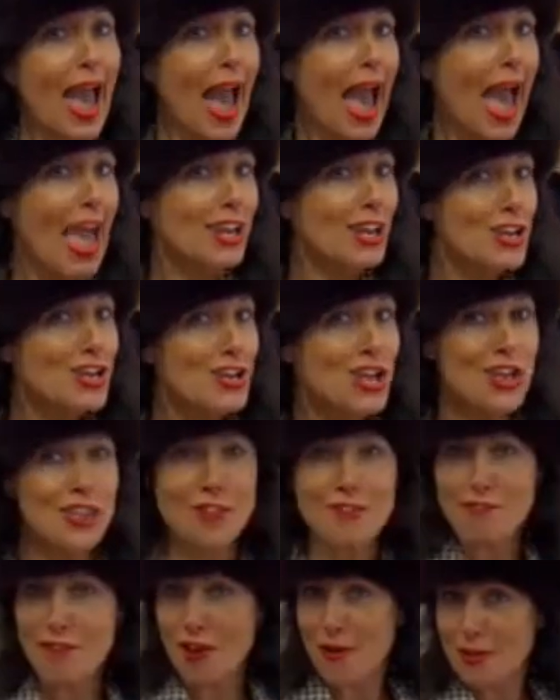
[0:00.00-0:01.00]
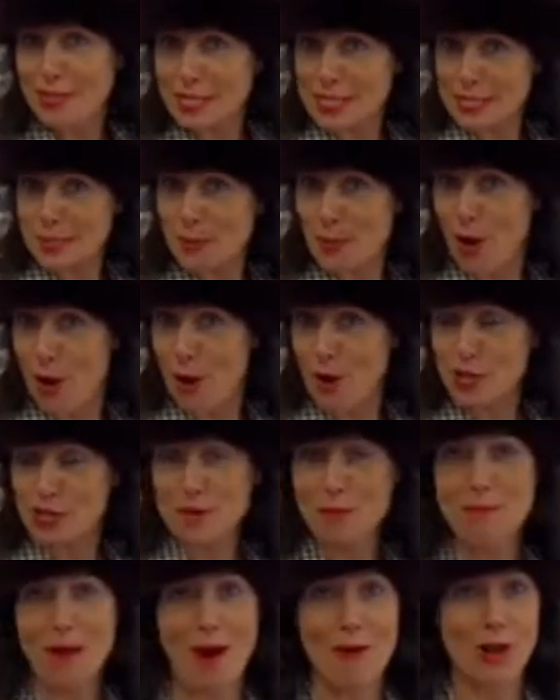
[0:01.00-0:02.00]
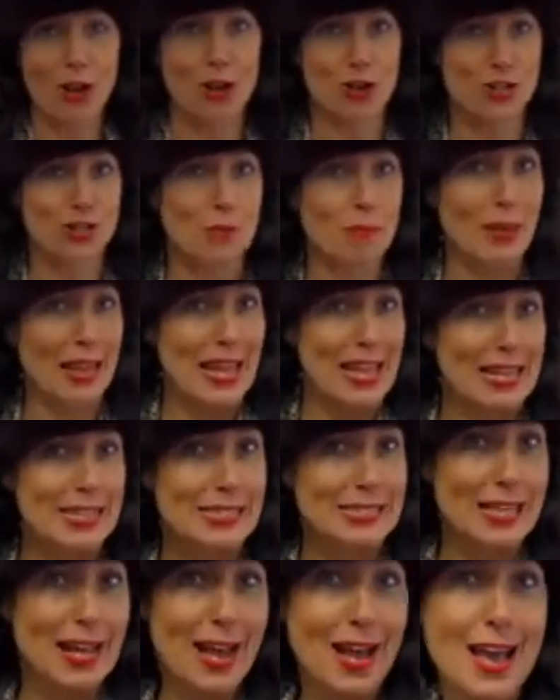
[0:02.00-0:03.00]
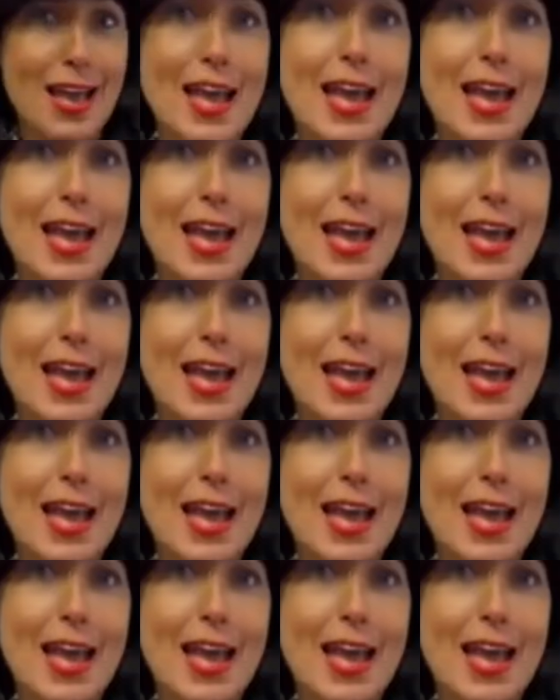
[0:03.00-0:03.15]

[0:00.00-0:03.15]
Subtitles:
And another very smart Barry Losh blazer.